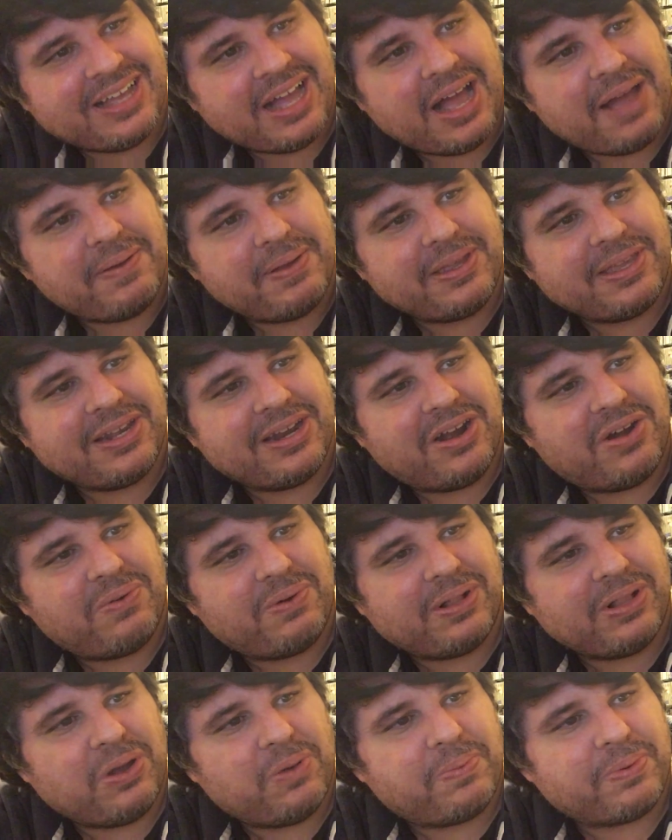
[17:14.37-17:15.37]
I mean, you know,
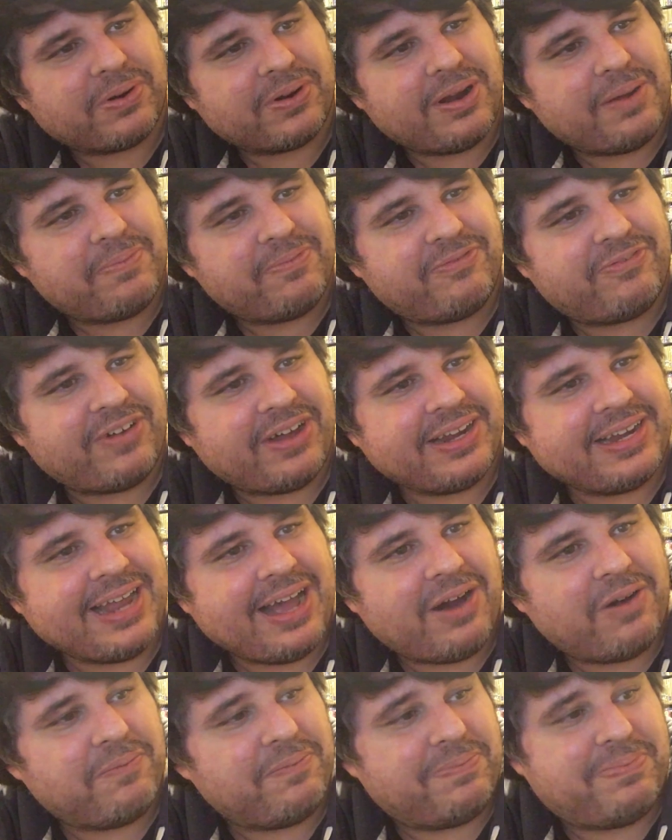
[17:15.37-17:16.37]
we'll open her up and find
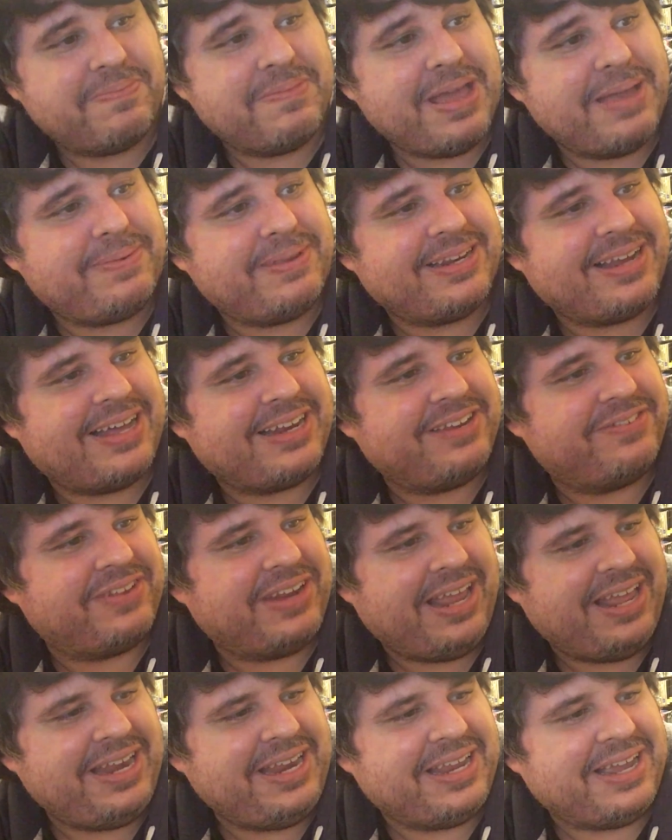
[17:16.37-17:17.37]
out. Maybe not
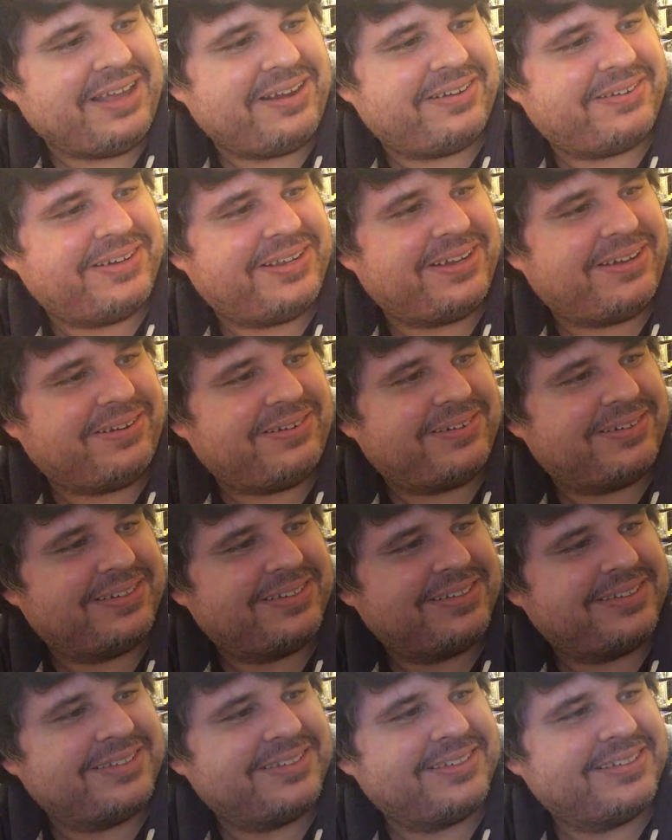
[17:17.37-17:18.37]
even any, I don't know.
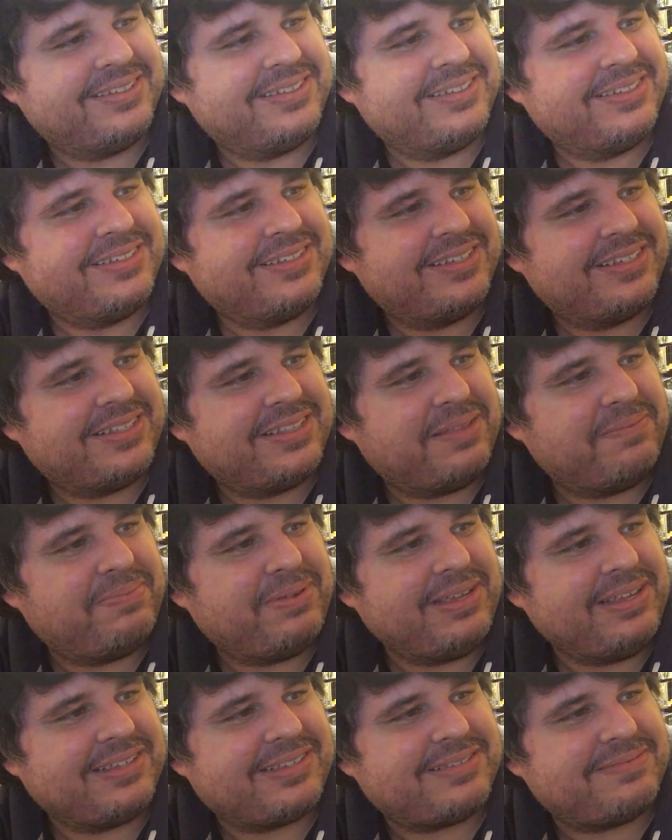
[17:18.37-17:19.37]
The
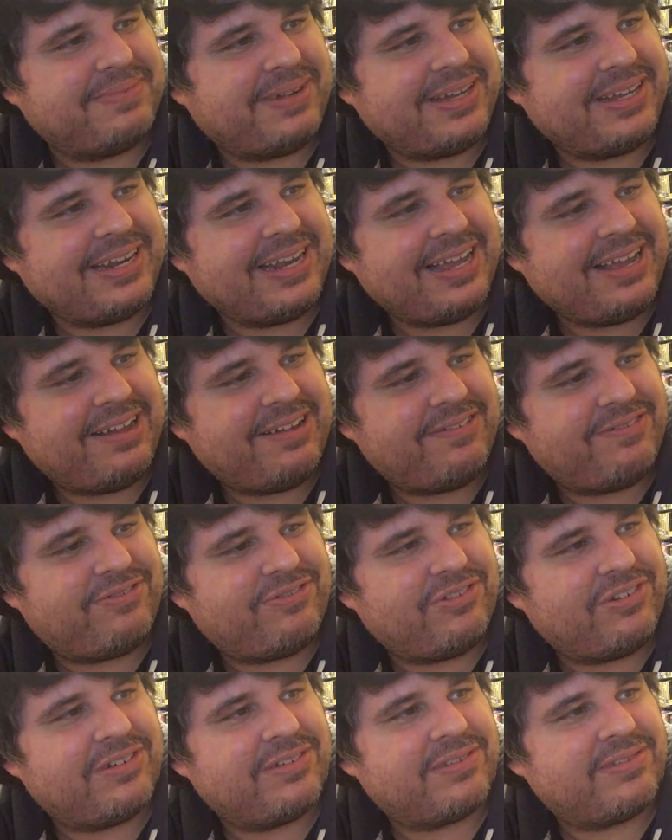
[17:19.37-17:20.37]
Beast might have
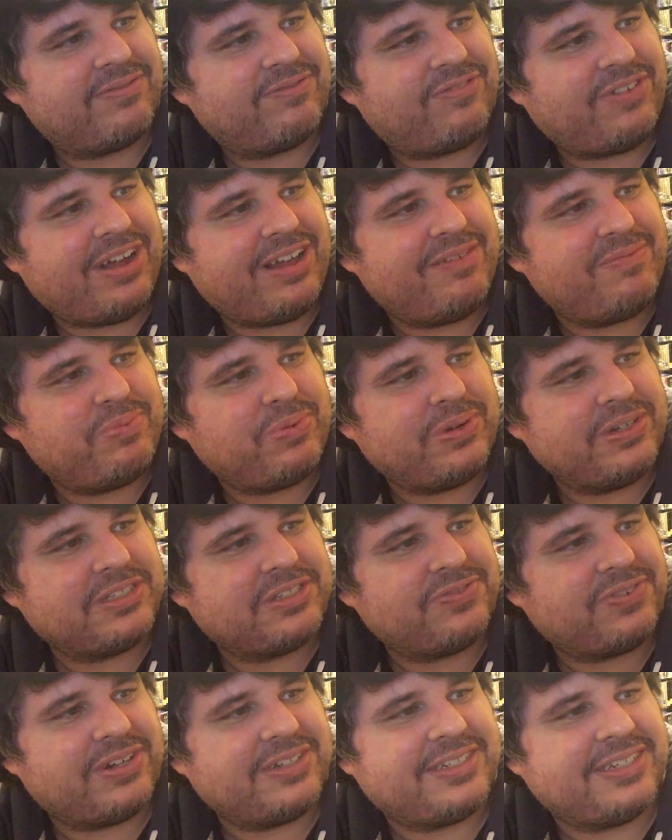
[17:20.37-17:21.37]
5 points
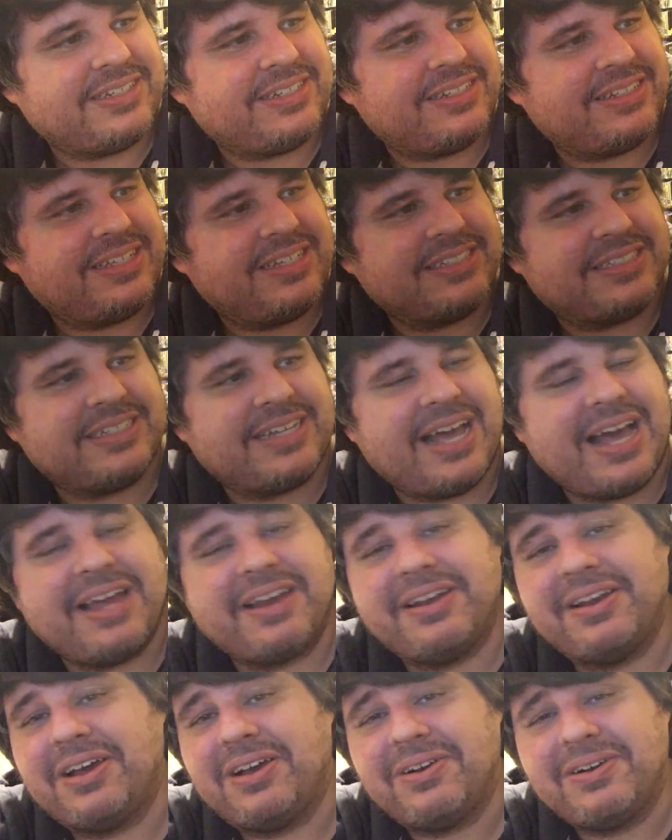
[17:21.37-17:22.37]
of articulation. I
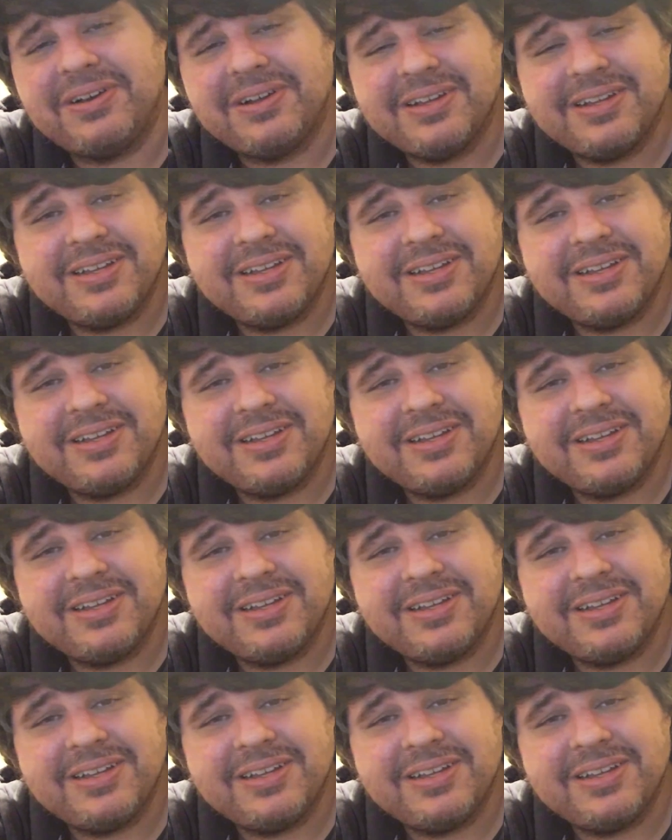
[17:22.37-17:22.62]
don't know.